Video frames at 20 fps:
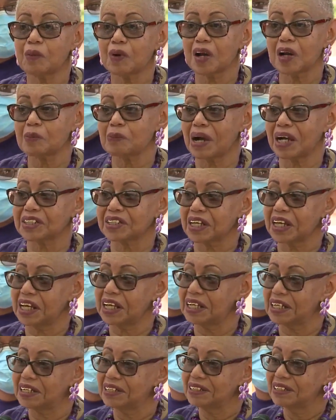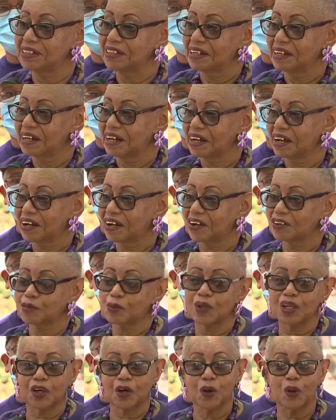worried about the heat because
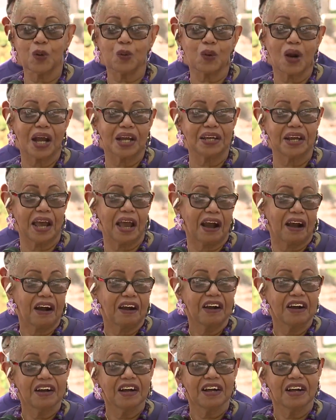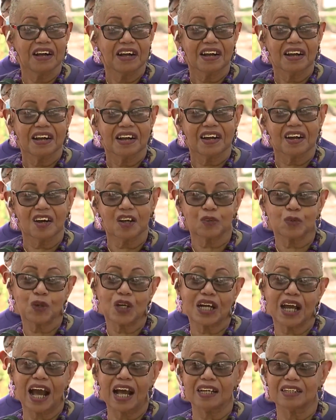we're cool right now. Because
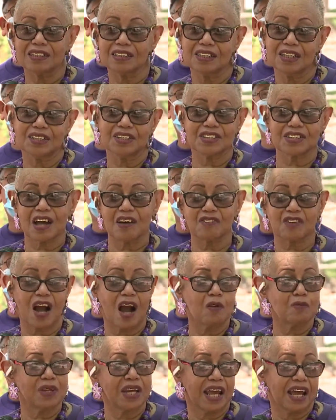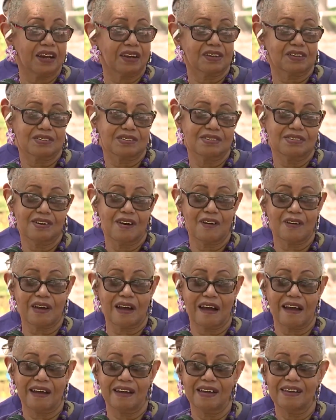we got good stuff coming at us,
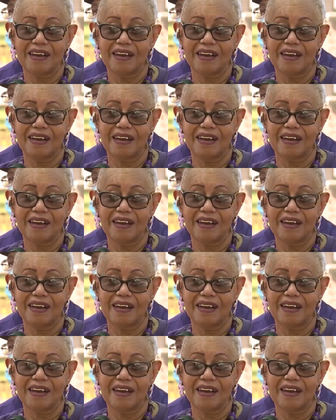okay?